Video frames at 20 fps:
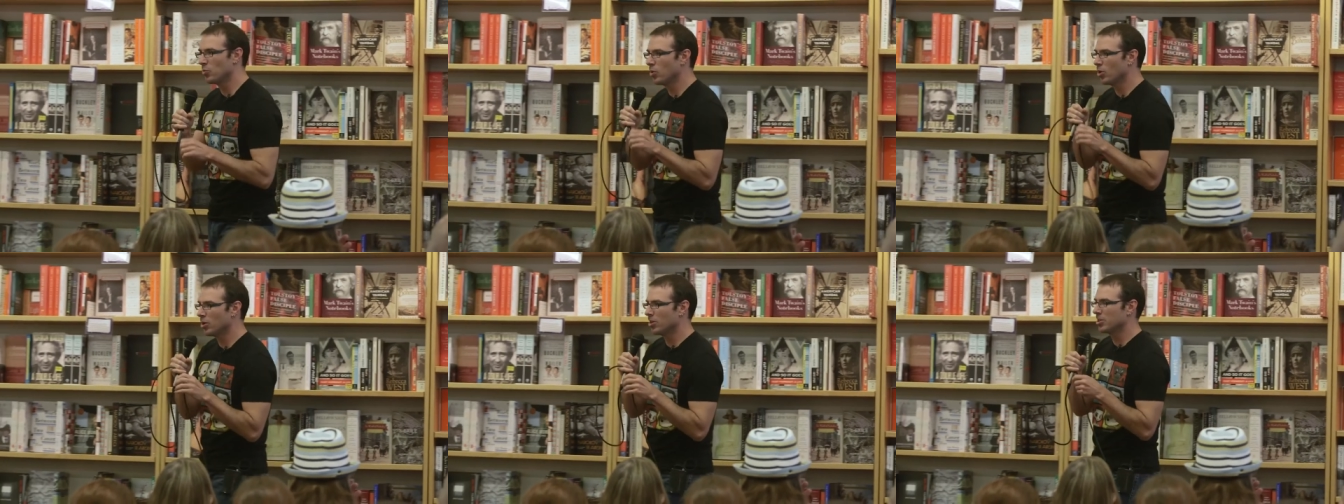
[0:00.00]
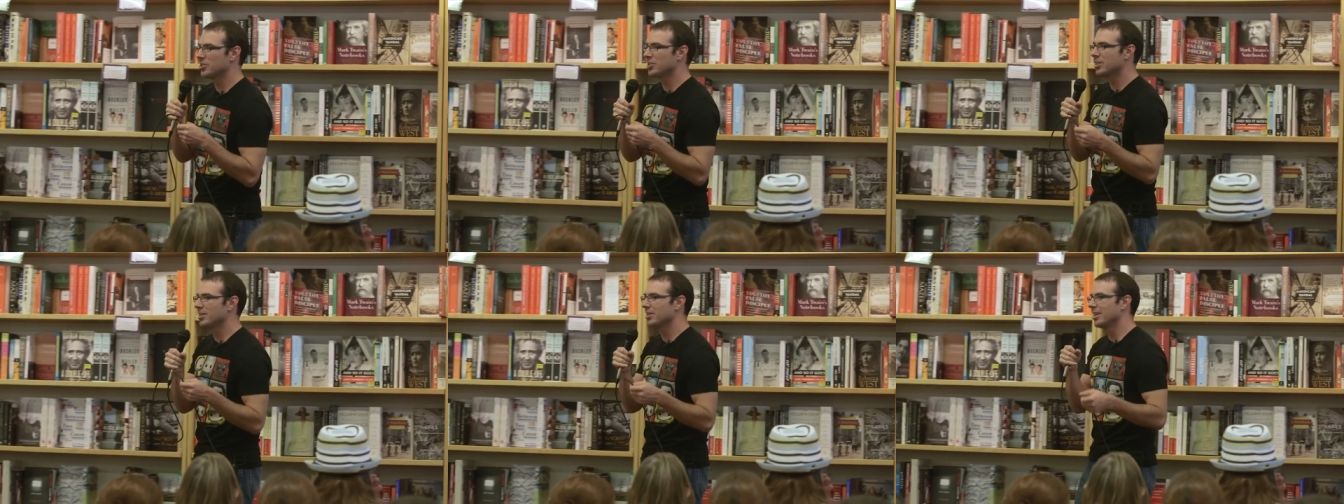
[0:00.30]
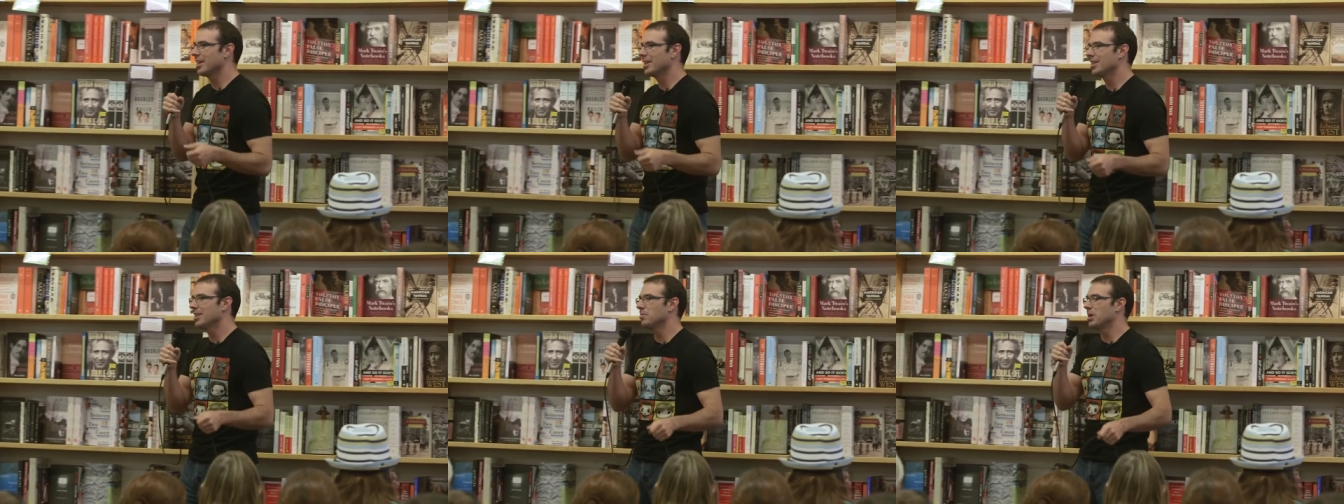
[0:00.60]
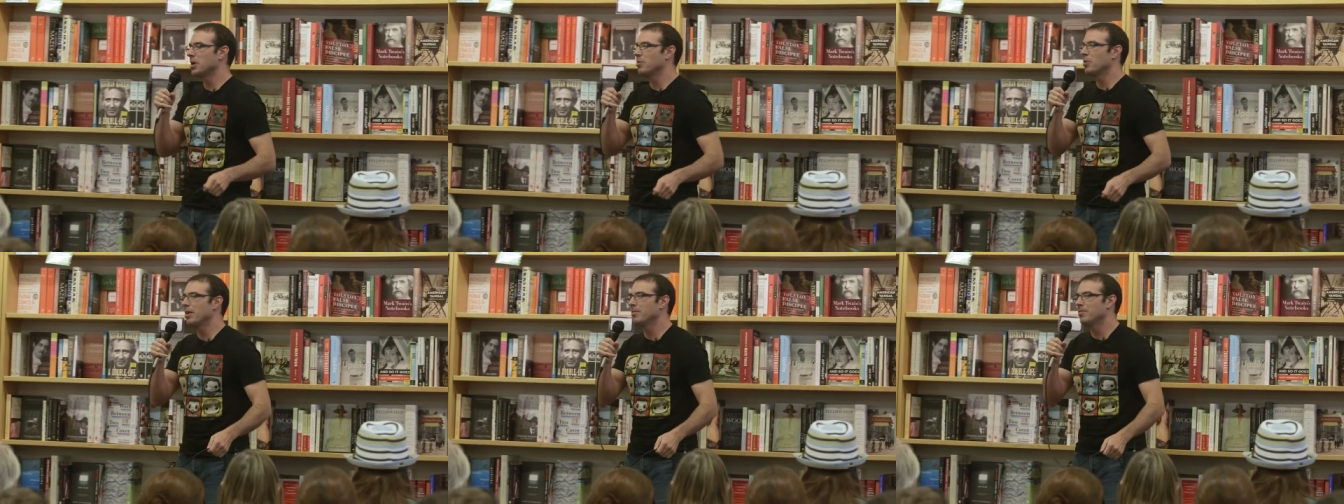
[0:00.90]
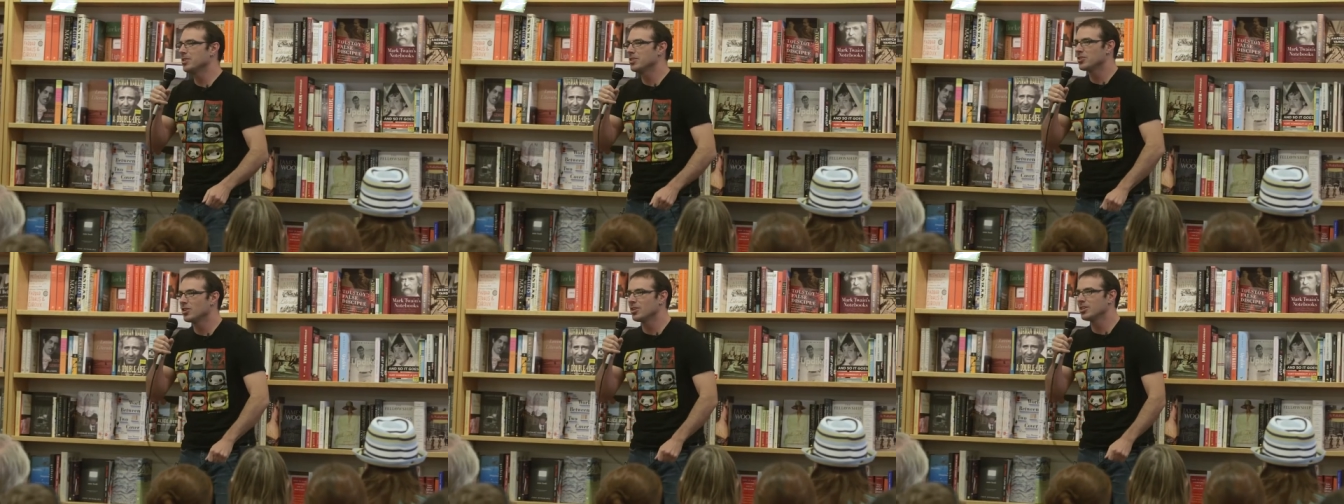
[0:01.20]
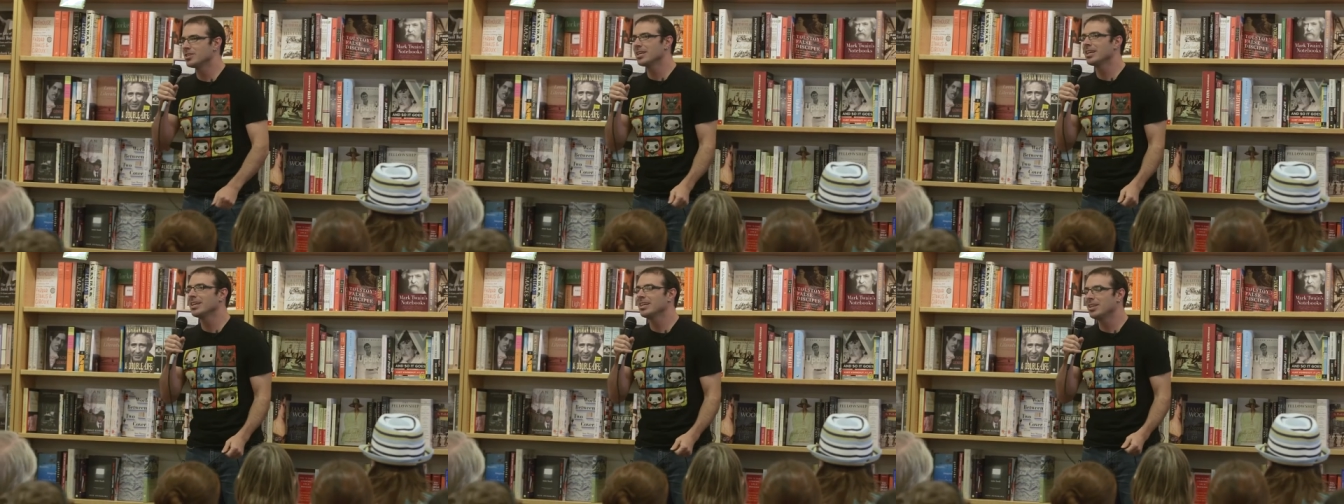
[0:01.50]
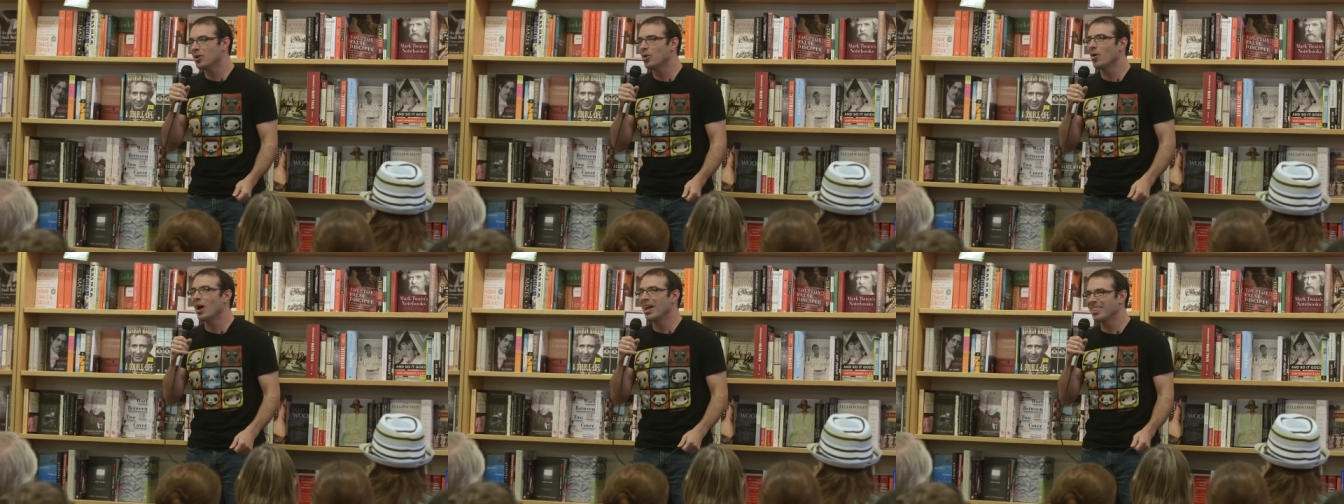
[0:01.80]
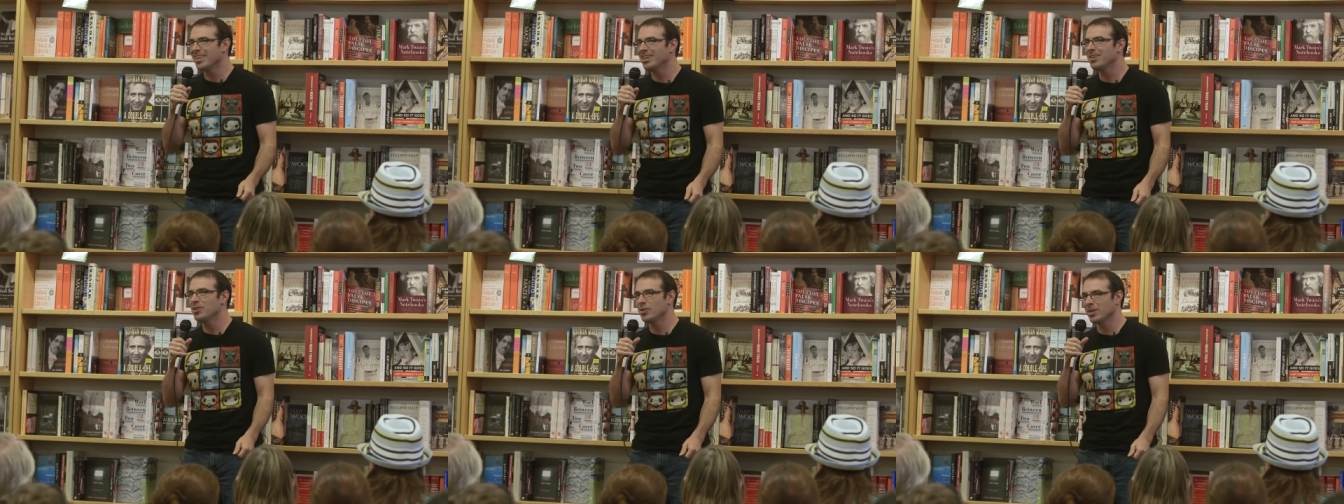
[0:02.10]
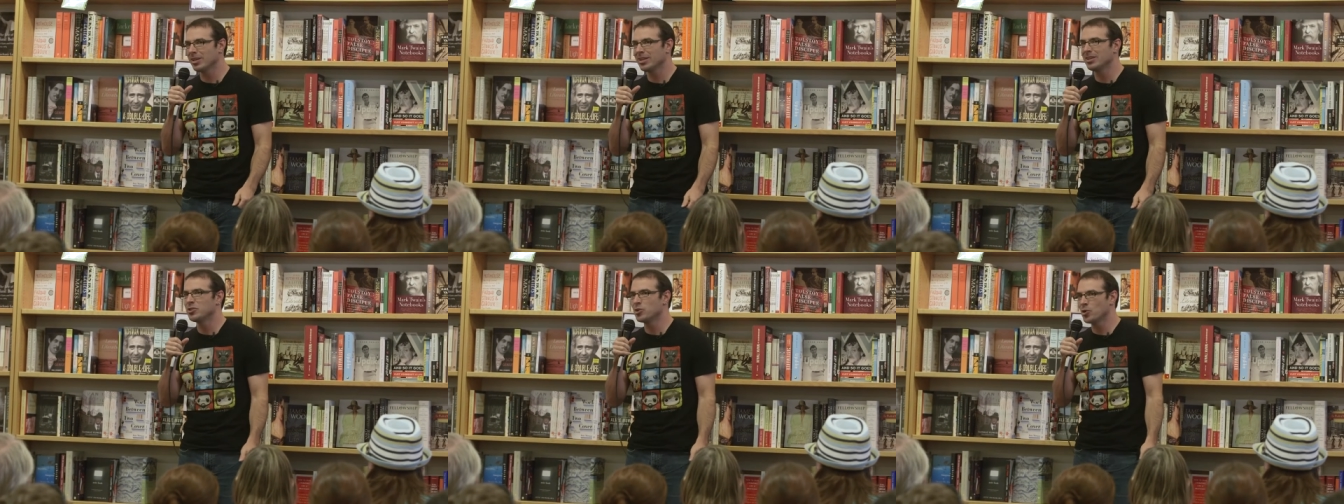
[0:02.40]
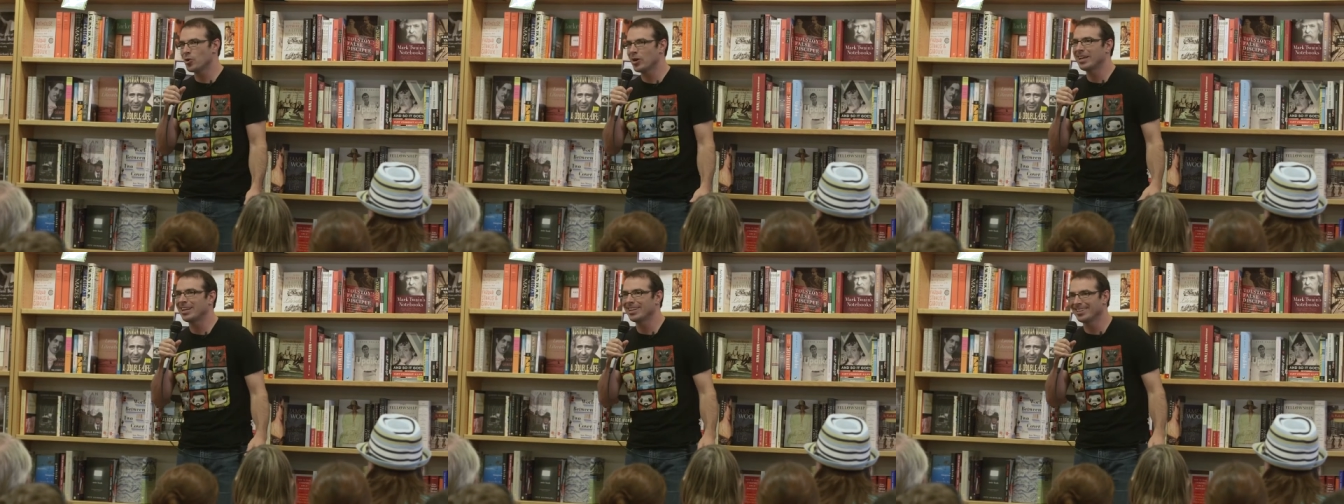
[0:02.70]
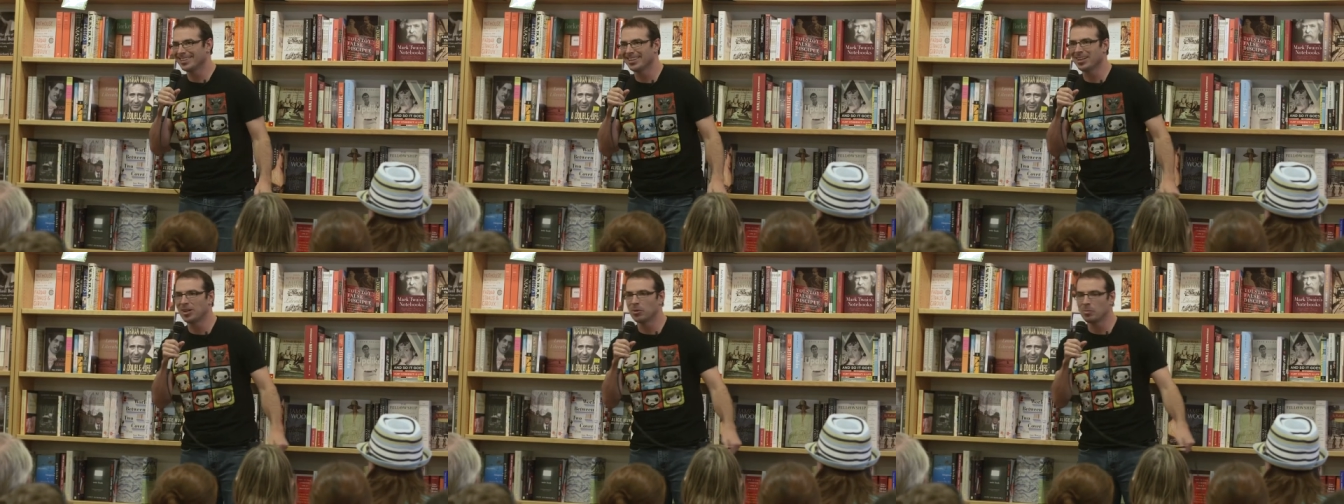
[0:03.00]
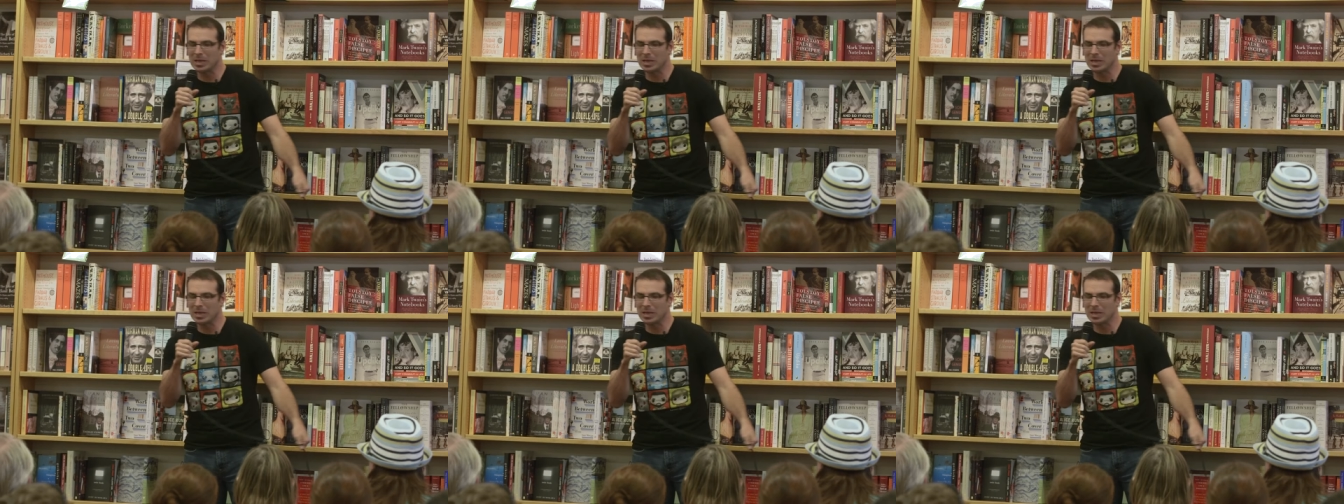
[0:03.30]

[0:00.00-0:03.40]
worst, and lately my wife has started saying, you know, I think you can enjoy it a little